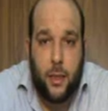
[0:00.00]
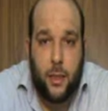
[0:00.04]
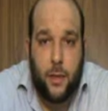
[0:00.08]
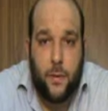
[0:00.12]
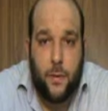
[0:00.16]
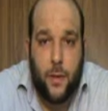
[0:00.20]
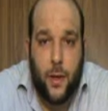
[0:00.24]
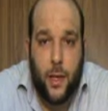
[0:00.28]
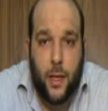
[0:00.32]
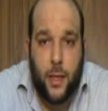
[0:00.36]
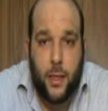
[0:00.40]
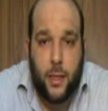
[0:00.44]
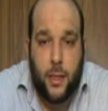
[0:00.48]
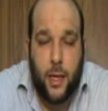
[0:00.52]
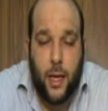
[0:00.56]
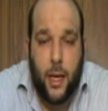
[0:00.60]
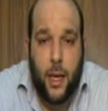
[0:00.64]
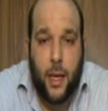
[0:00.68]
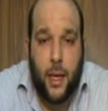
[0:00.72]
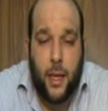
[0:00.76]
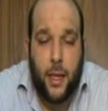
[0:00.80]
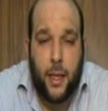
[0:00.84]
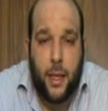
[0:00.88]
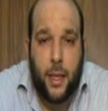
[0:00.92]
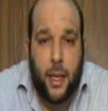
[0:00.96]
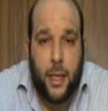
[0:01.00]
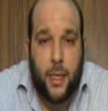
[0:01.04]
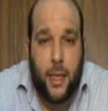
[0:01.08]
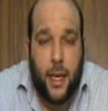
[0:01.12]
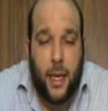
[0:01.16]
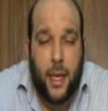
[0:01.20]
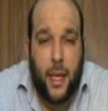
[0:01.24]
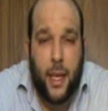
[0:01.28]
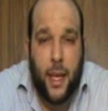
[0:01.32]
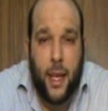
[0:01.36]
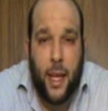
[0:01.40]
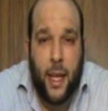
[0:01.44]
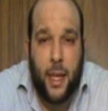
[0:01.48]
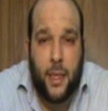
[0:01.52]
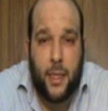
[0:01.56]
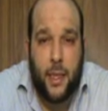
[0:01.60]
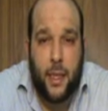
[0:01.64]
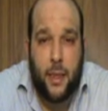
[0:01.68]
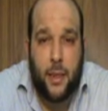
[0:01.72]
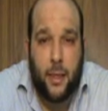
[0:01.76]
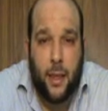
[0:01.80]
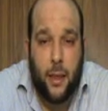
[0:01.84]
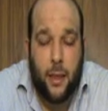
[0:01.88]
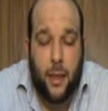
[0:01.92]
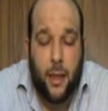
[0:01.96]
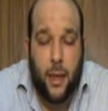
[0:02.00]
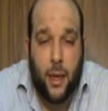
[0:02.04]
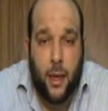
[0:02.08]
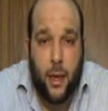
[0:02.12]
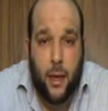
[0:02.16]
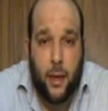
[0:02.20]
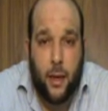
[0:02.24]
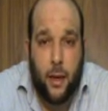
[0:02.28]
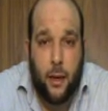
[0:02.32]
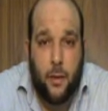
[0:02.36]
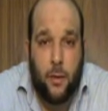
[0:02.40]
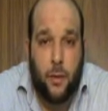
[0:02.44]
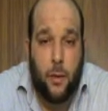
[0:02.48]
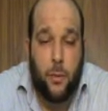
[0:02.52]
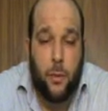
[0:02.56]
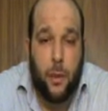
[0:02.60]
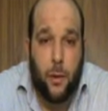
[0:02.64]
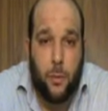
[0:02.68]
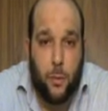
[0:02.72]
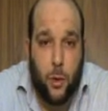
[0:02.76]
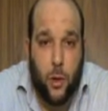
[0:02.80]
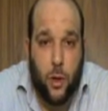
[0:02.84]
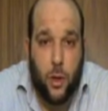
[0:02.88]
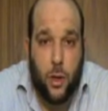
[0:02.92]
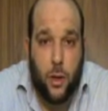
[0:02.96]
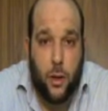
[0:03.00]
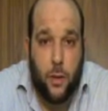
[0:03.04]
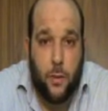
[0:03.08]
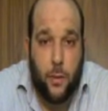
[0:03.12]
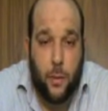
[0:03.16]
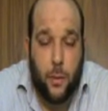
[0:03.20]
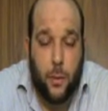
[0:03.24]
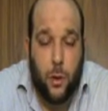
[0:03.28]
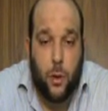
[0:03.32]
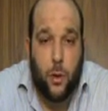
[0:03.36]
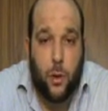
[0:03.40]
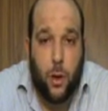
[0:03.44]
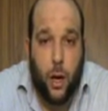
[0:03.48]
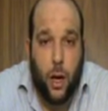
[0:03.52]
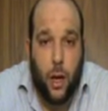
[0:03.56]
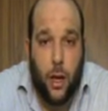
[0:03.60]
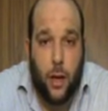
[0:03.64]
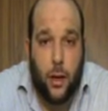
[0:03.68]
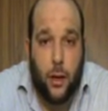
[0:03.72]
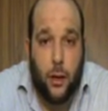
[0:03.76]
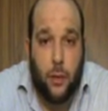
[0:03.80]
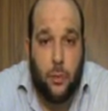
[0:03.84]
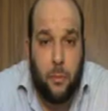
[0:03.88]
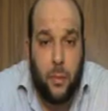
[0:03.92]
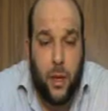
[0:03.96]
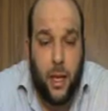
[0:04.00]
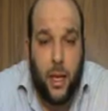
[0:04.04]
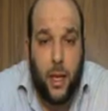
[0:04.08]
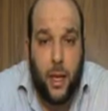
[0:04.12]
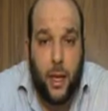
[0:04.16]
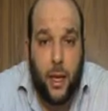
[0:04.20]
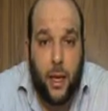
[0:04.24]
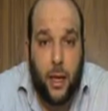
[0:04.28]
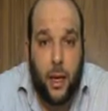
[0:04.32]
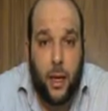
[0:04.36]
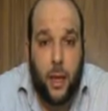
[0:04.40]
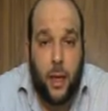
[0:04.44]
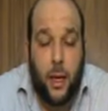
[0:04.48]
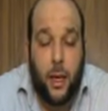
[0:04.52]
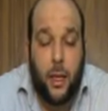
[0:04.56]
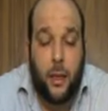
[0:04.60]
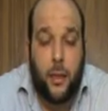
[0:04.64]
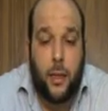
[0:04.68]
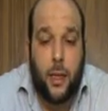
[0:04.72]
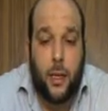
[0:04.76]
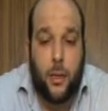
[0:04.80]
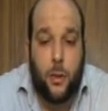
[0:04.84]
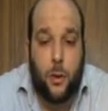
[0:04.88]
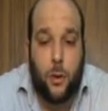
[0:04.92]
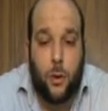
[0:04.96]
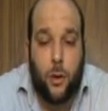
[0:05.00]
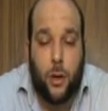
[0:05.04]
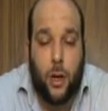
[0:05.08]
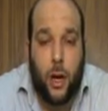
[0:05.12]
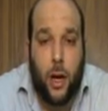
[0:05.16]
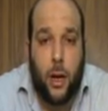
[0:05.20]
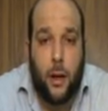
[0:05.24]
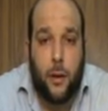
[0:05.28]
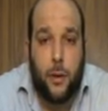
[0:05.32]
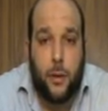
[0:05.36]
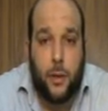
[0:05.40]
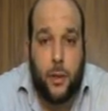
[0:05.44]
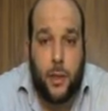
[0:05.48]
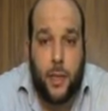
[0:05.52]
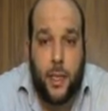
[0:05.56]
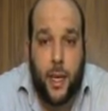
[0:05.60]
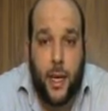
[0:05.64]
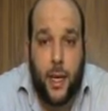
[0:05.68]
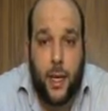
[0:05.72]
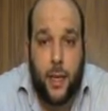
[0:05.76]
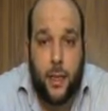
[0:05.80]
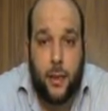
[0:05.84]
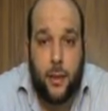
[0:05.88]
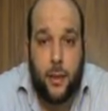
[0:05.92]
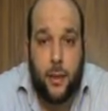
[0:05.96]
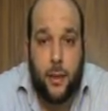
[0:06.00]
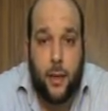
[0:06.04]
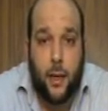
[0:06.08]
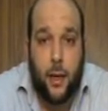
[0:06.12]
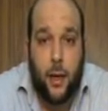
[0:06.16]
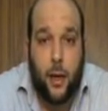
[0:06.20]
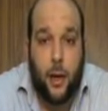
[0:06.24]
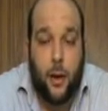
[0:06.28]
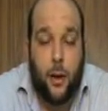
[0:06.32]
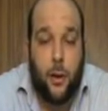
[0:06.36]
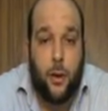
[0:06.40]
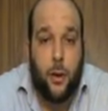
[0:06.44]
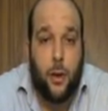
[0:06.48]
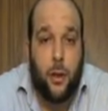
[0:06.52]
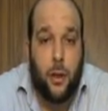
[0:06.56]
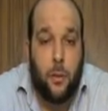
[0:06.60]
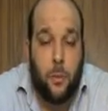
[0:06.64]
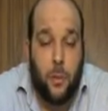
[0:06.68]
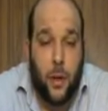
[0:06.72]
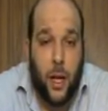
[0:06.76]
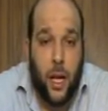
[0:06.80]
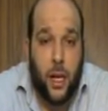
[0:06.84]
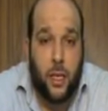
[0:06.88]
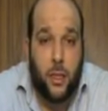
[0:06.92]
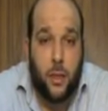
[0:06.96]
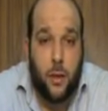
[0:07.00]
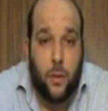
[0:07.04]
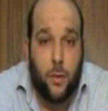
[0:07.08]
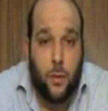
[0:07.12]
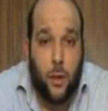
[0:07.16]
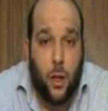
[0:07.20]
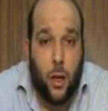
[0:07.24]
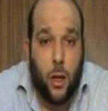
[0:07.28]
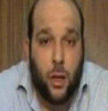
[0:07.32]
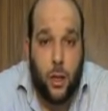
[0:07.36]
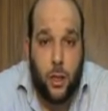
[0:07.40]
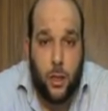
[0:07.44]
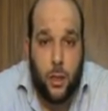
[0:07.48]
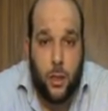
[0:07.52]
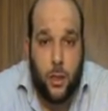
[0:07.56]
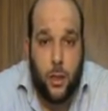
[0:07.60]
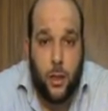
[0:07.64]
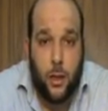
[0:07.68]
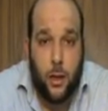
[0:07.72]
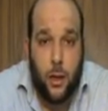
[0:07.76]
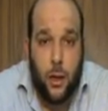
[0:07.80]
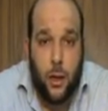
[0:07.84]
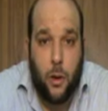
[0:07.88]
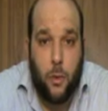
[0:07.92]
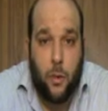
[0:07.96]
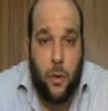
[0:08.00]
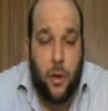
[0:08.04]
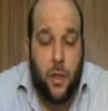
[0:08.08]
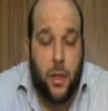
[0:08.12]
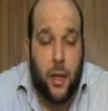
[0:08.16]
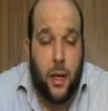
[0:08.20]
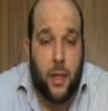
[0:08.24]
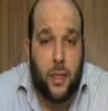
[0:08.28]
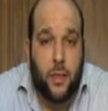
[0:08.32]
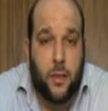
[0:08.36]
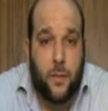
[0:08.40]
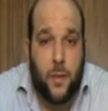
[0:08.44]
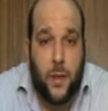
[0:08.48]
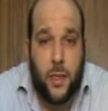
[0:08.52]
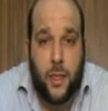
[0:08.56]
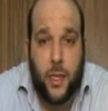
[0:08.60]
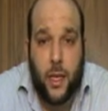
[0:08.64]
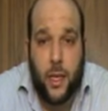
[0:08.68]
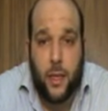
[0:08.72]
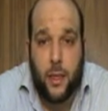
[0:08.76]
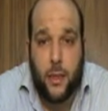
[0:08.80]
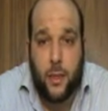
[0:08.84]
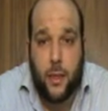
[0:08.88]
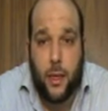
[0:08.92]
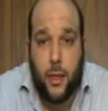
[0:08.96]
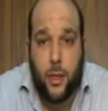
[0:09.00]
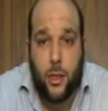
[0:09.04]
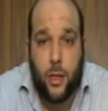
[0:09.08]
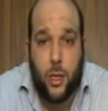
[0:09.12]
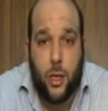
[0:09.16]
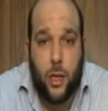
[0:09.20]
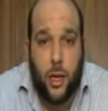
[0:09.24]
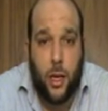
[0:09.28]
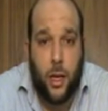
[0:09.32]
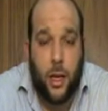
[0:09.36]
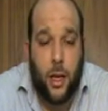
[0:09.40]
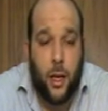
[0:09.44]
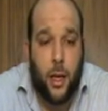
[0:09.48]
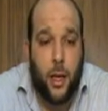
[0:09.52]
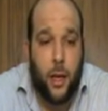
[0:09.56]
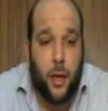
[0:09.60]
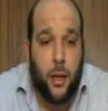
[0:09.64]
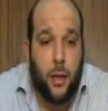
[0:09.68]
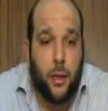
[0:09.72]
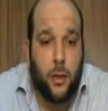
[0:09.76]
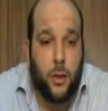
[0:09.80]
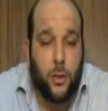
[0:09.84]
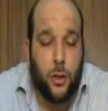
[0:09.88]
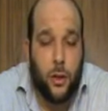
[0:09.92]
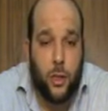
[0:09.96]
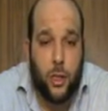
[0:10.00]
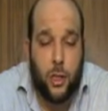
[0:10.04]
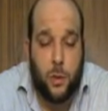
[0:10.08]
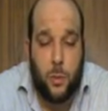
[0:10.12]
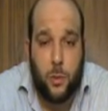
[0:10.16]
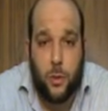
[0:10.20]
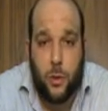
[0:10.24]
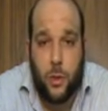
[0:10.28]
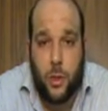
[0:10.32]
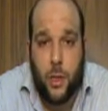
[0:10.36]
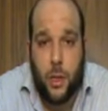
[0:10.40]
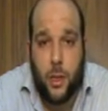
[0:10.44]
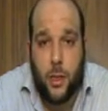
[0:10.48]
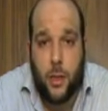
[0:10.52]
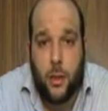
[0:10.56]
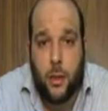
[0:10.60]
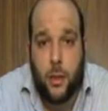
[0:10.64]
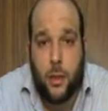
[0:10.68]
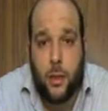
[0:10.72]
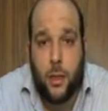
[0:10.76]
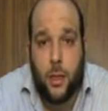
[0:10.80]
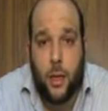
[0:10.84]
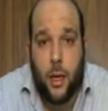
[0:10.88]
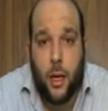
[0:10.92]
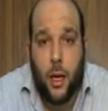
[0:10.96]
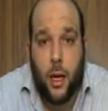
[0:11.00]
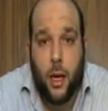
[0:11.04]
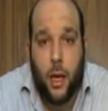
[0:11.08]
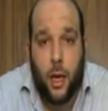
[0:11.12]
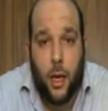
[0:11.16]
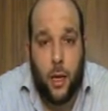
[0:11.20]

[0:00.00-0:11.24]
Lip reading: in this verse that He neglected nothing from the book, from the Quran, meaning that the Quran contains all the branches of knowledge, whether it's physics, engineering, jurisprudence,